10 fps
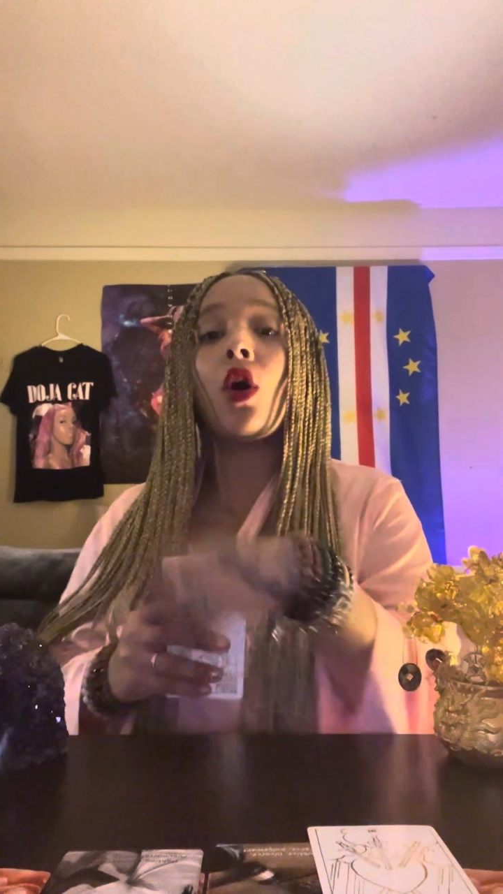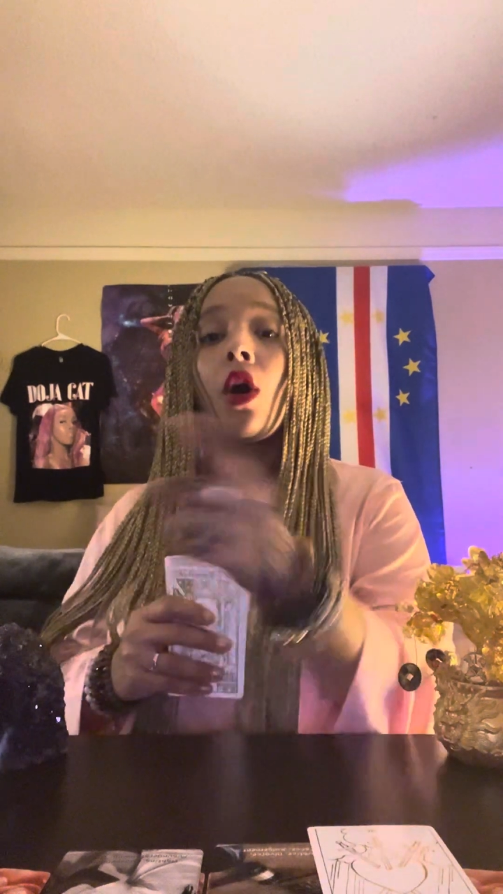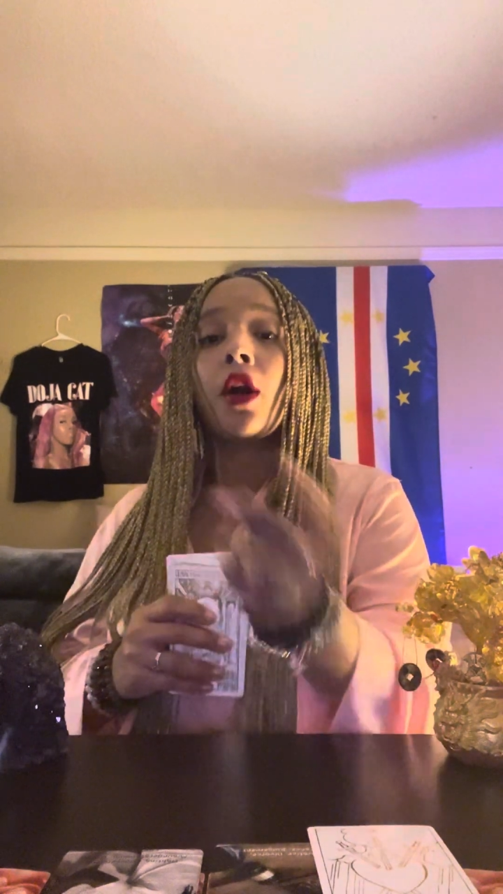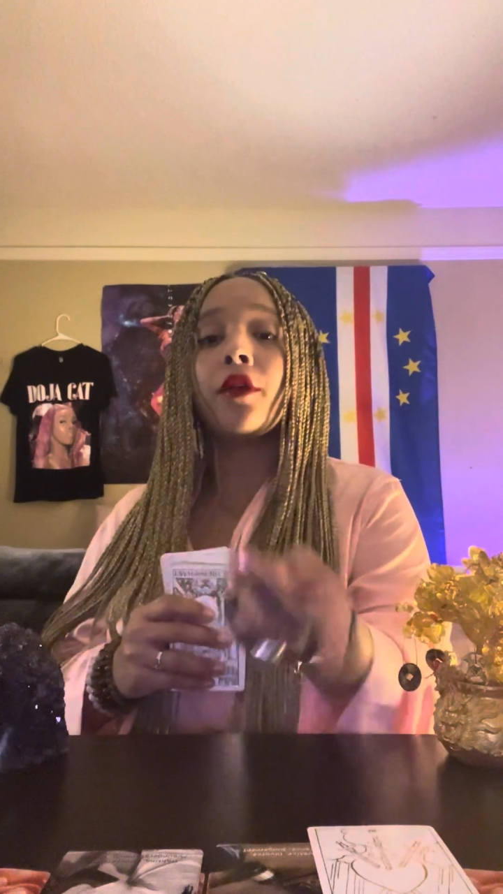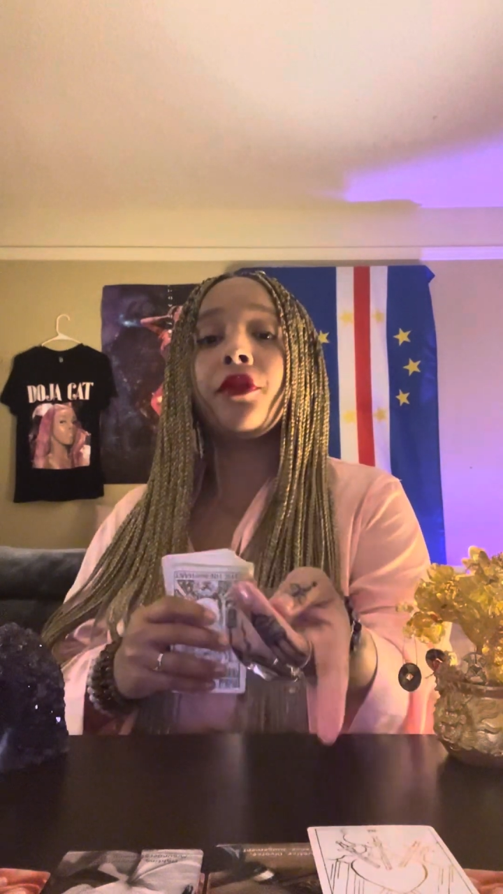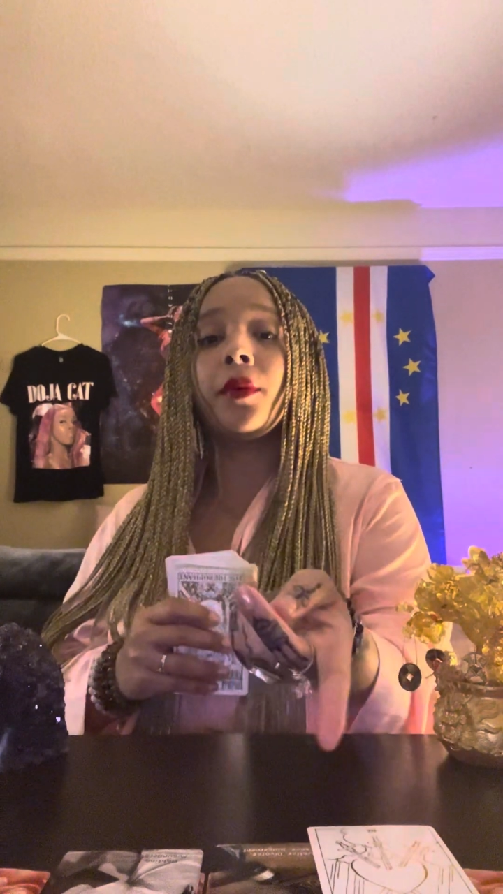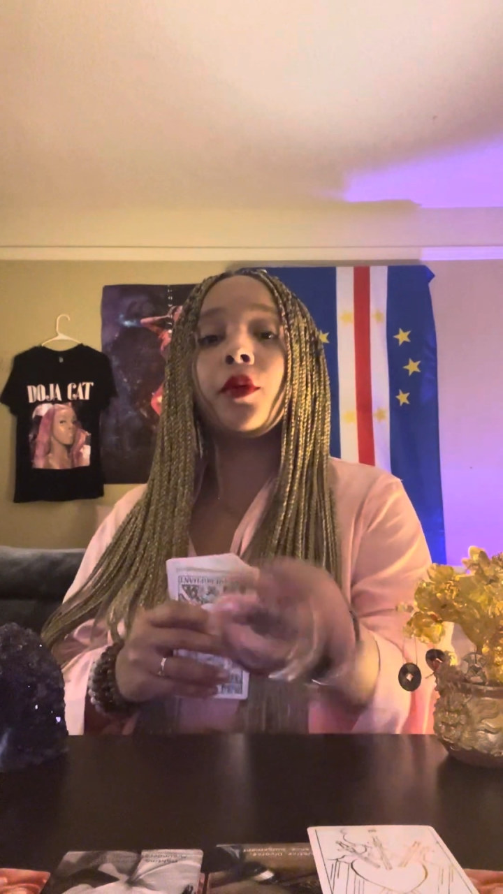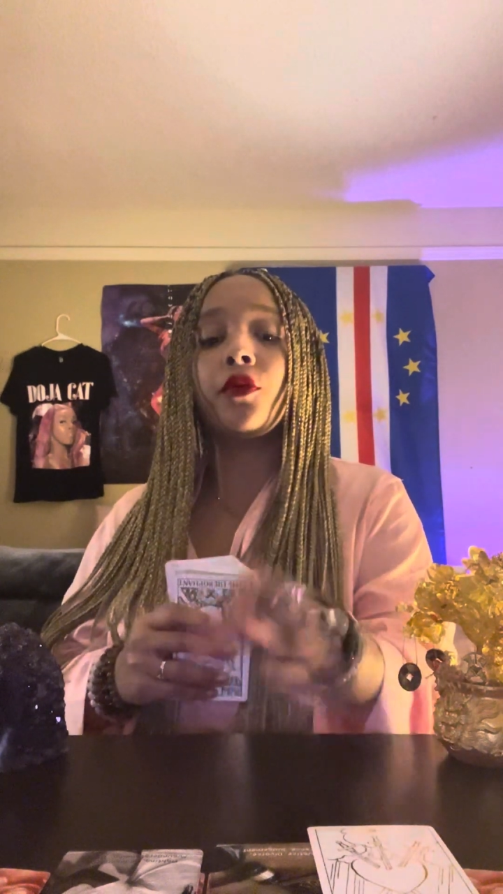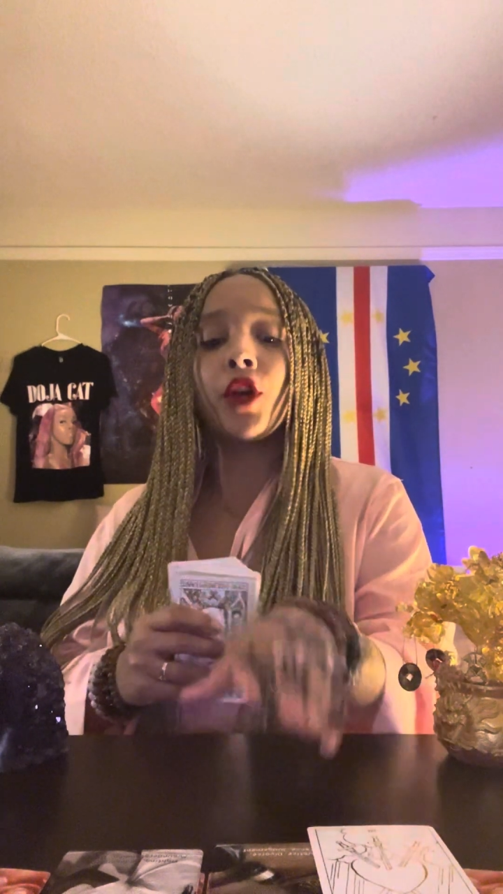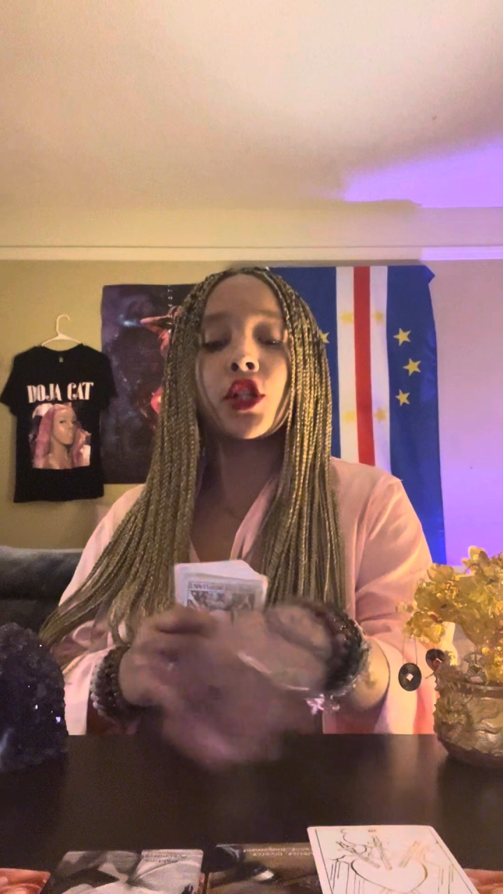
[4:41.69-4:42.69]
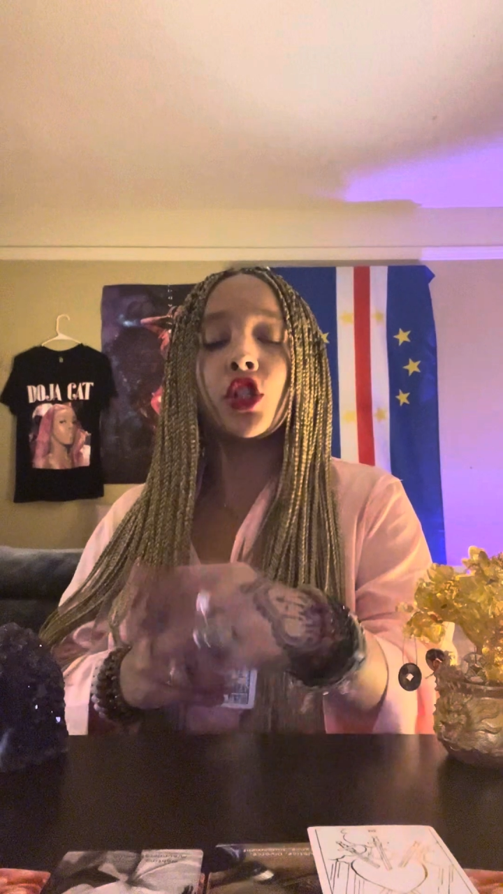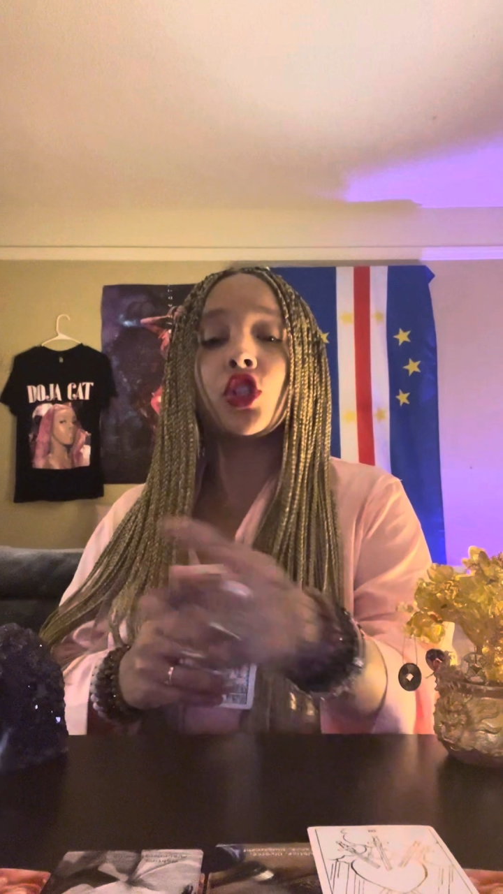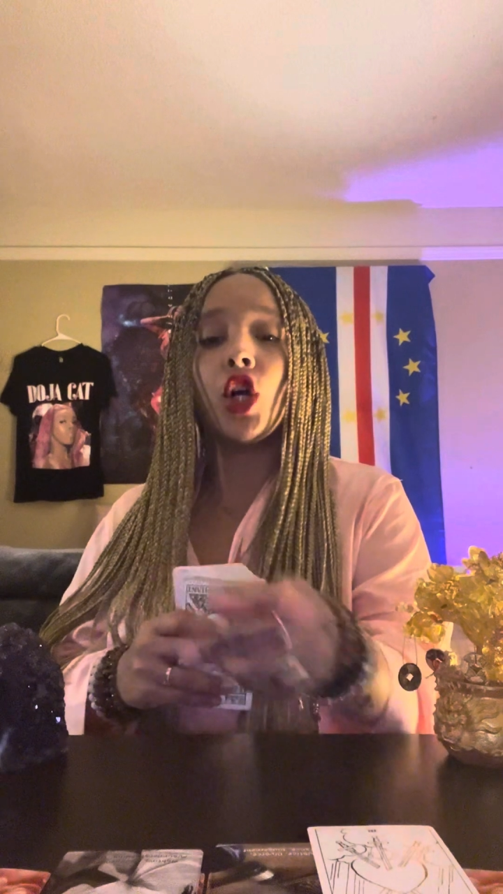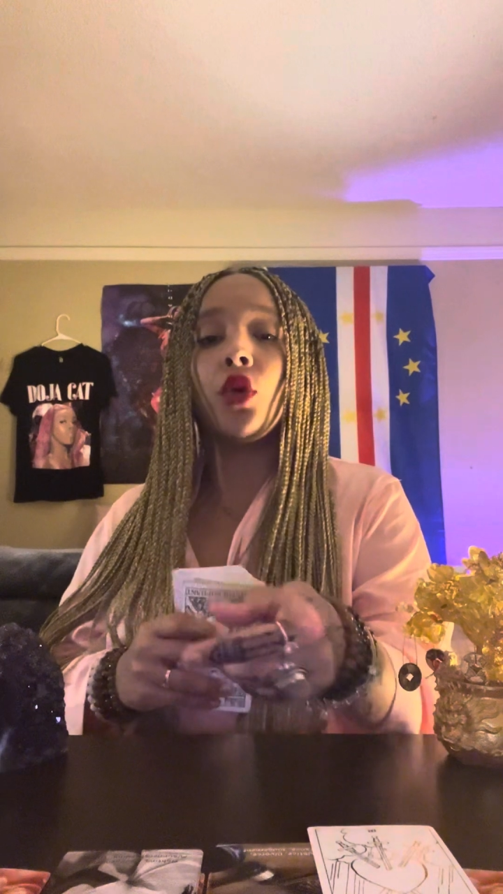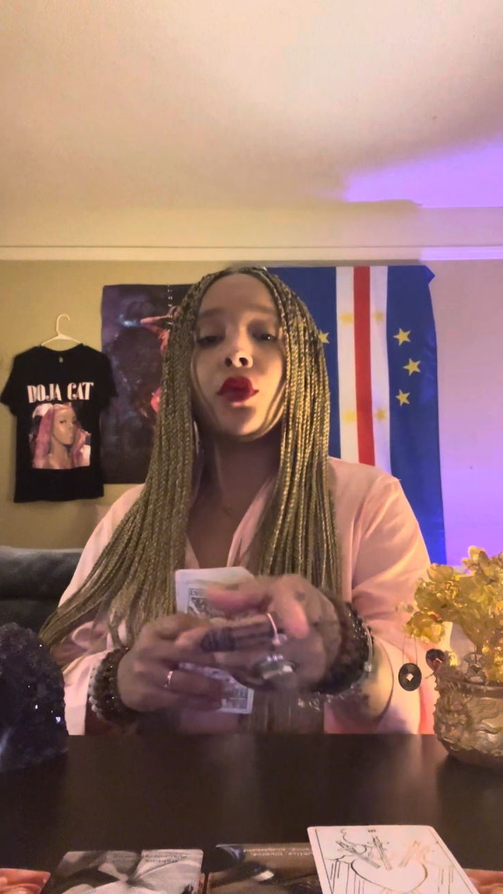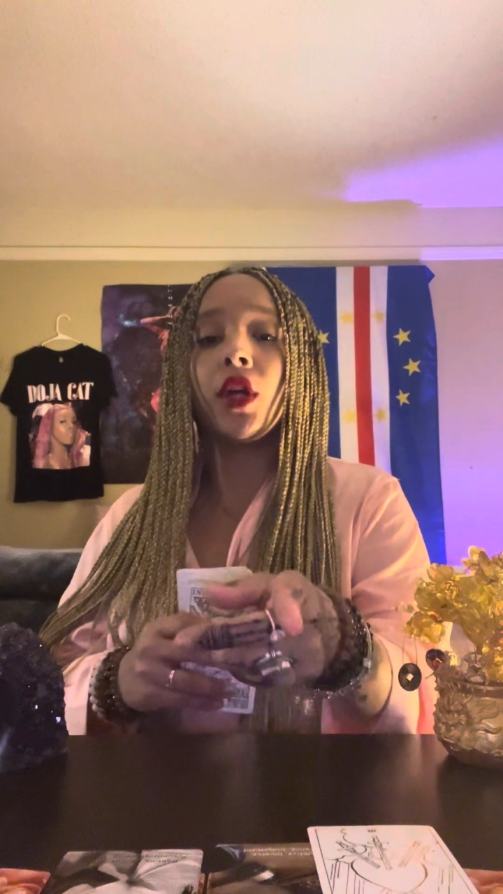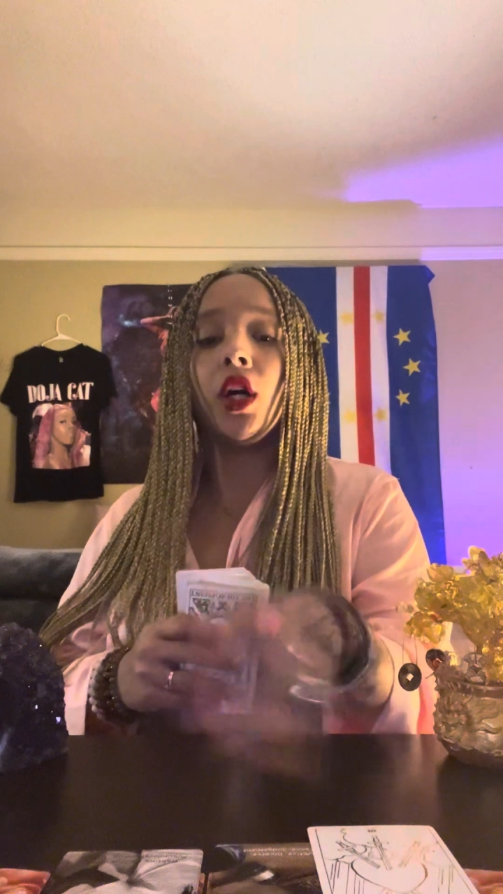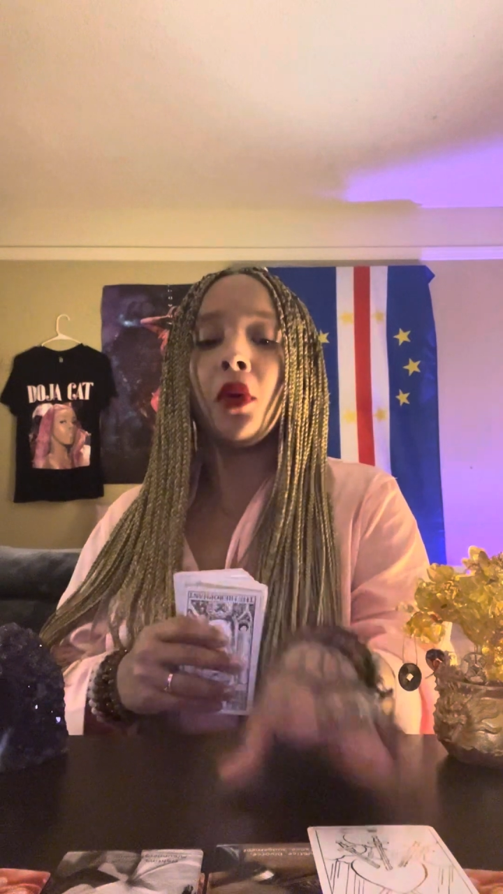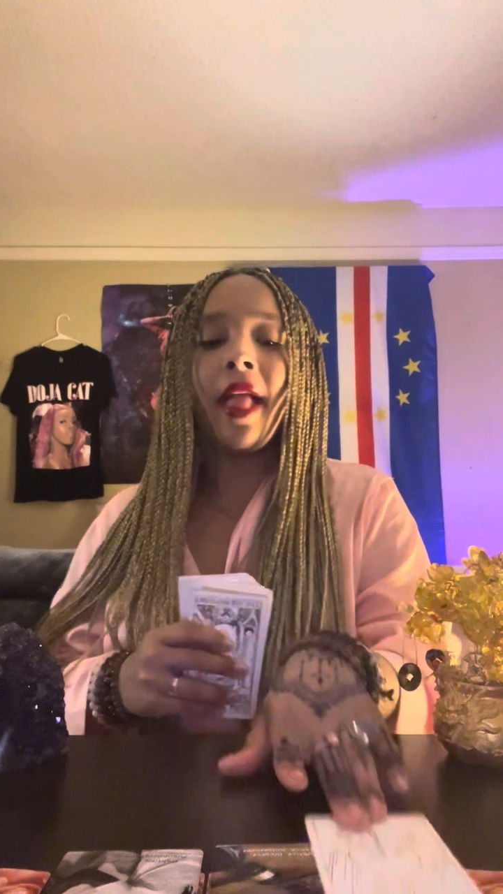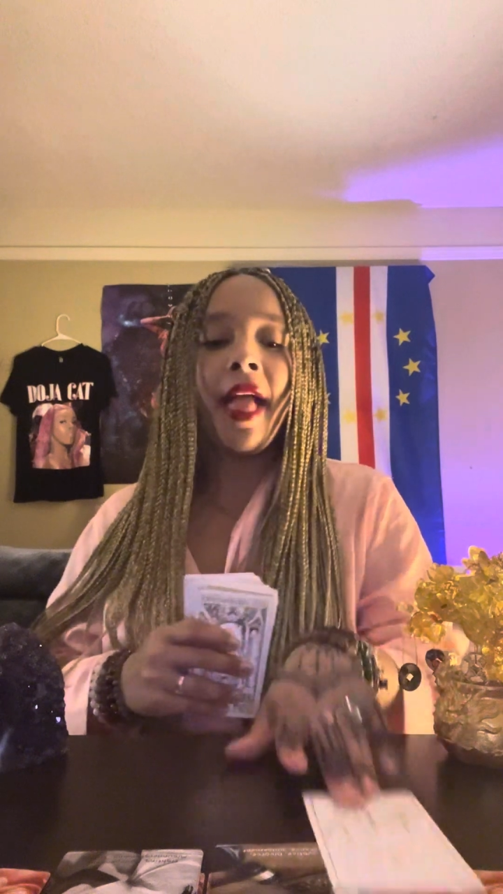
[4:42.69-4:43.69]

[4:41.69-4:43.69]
card flipped reverse on its own, though.